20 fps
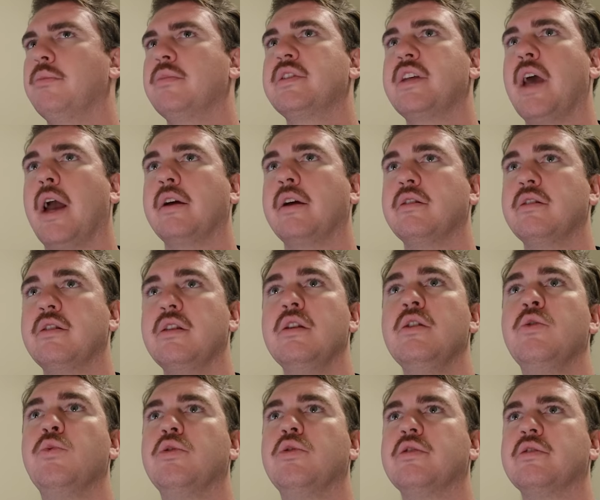
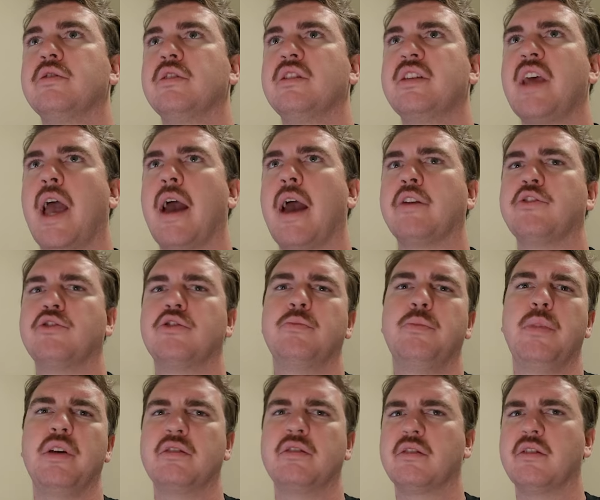Tacd, which is
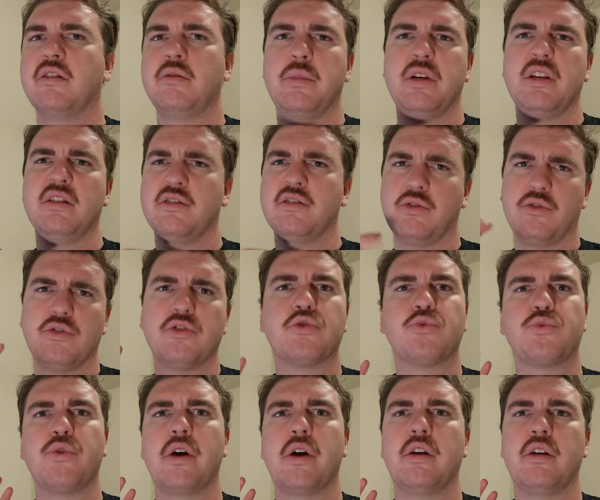detached, basically means it'll
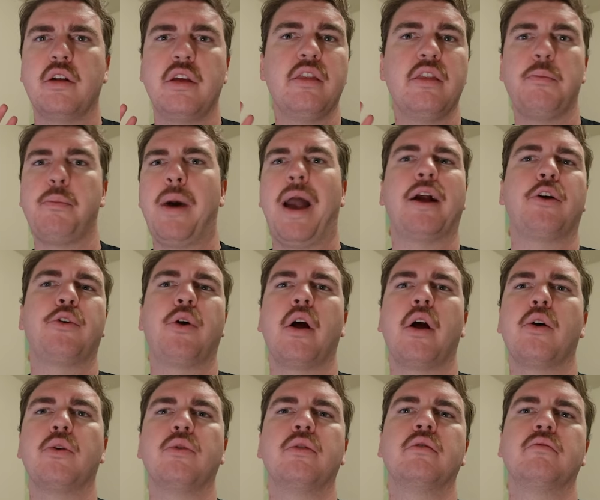just run in the
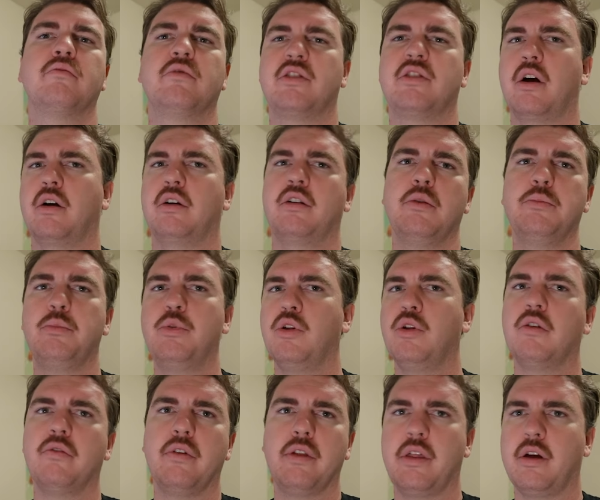background. It's not going to
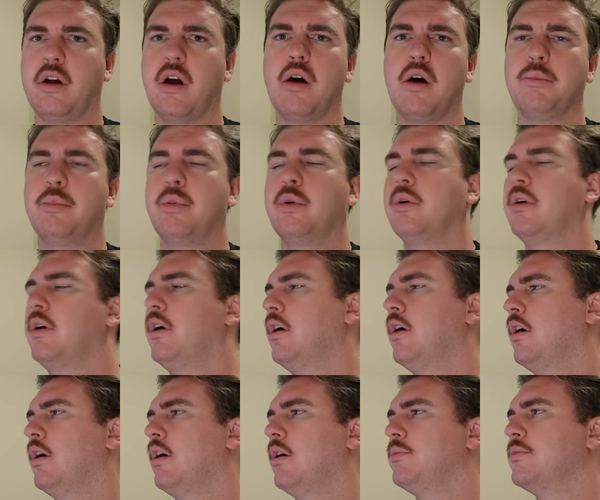pull everything up,
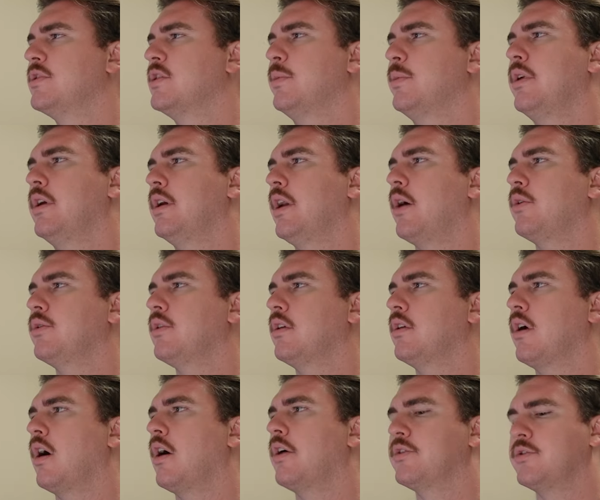spit it out to the
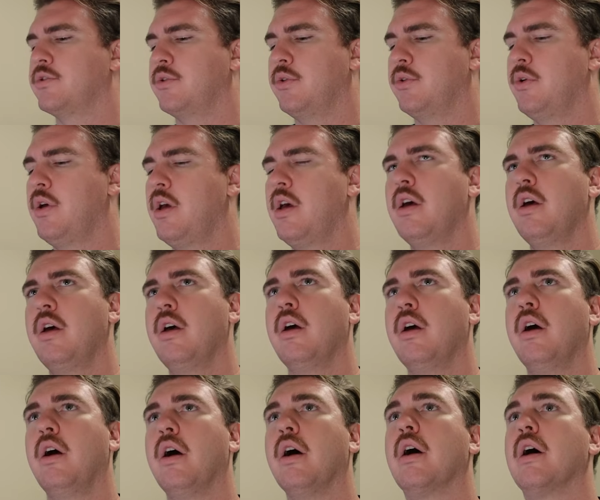console.
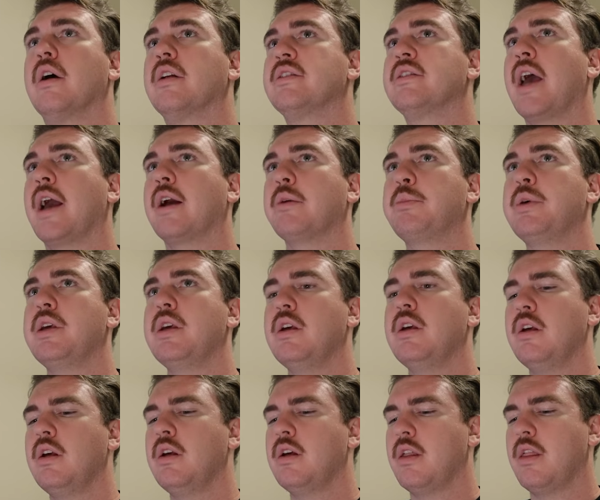
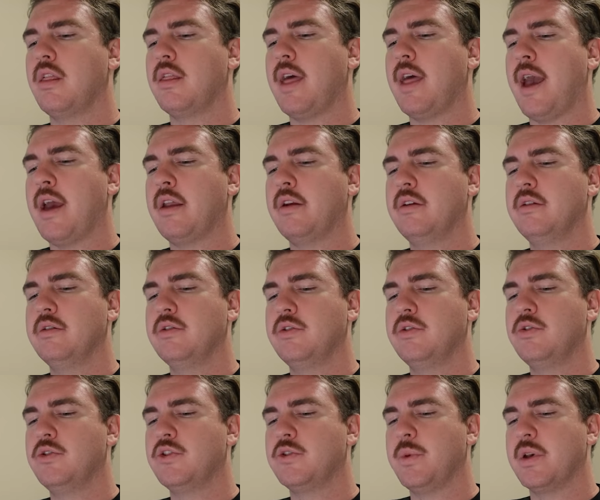Tacp, that is
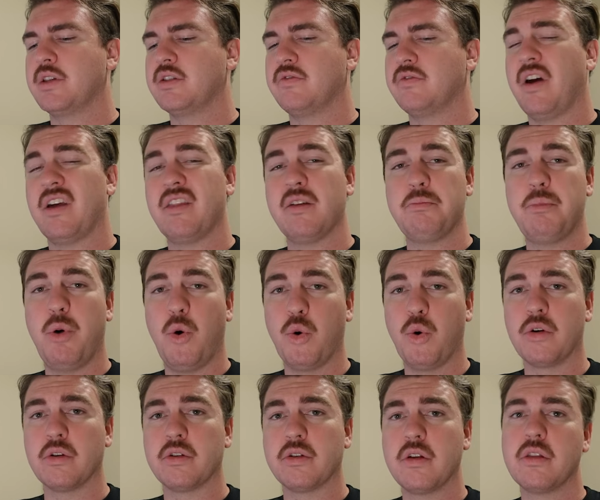to specify the
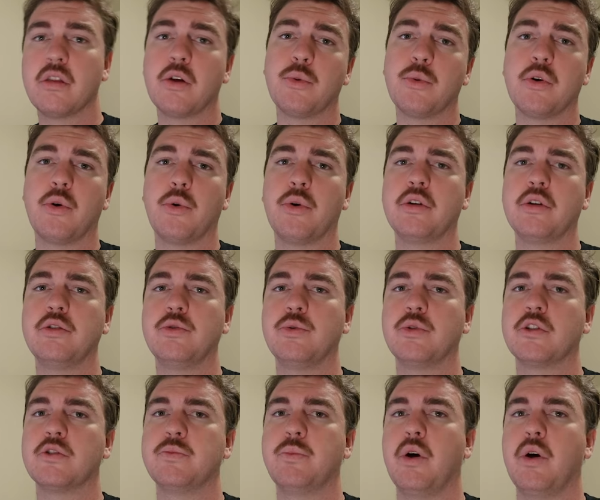port that we're going to
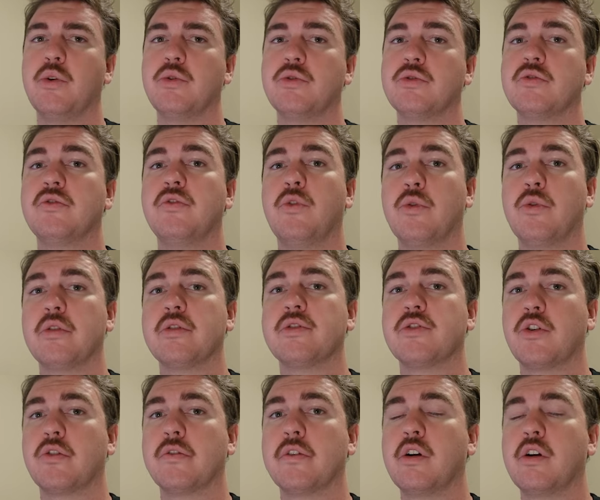expose for the
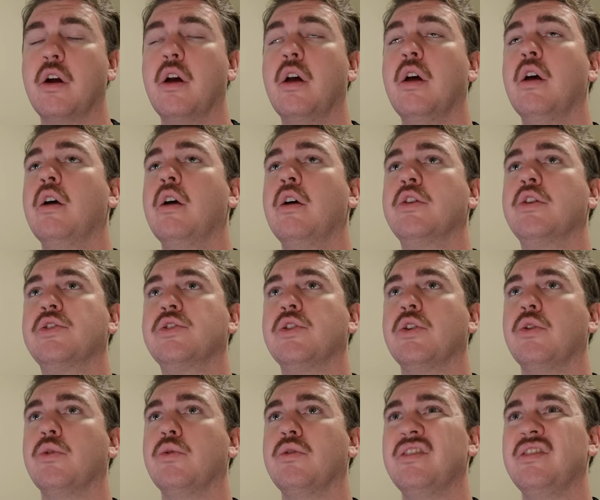server.
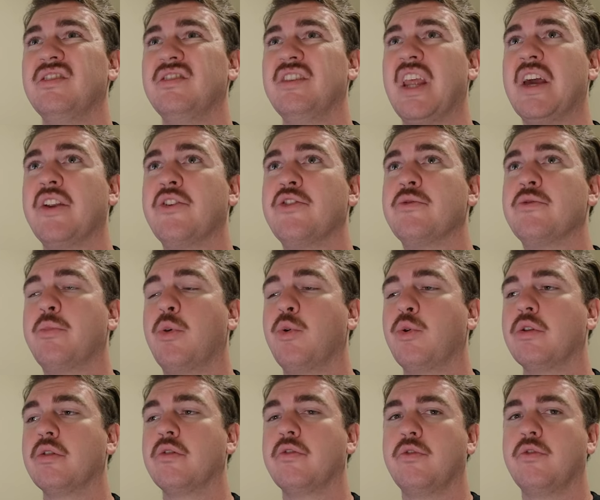So the standard
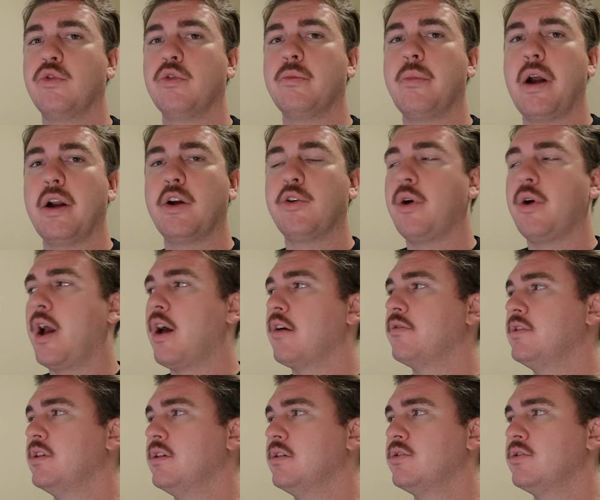port for
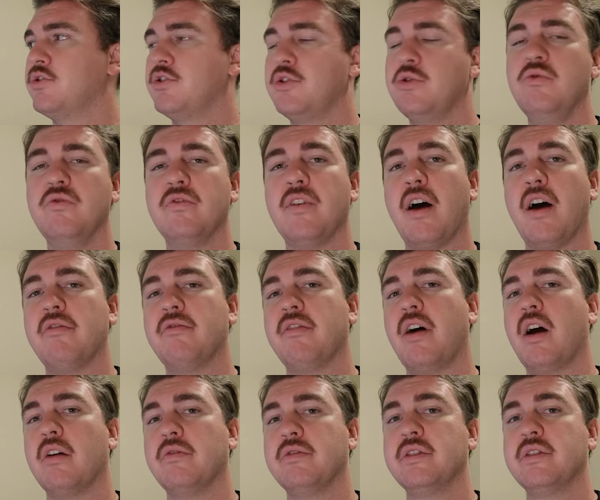Minecraft is
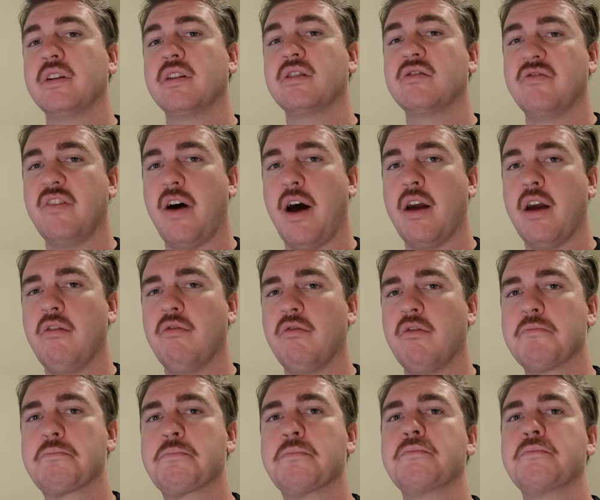25565.